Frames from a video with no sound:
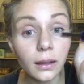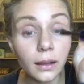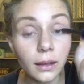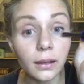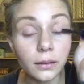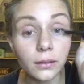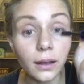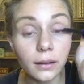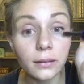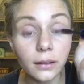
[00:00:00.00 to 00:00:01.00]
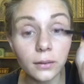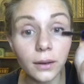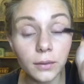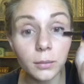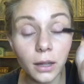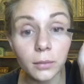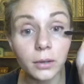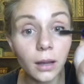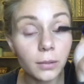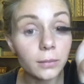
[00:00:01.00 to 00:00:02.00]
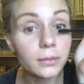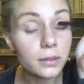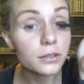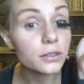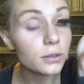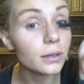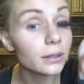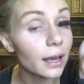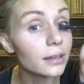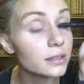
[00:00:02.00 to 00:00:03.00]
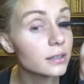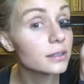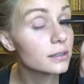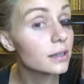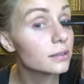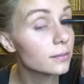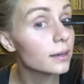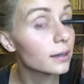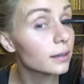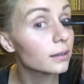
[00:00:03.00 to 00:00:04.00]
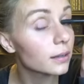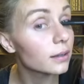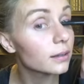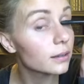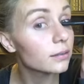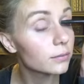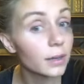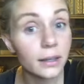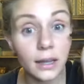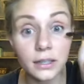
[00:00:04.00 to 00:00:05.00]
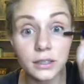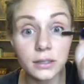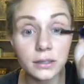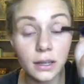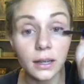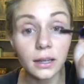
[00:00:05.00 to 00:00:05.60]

And you guys, I do have the blonde problems, short lashes. That's why I love my lashes.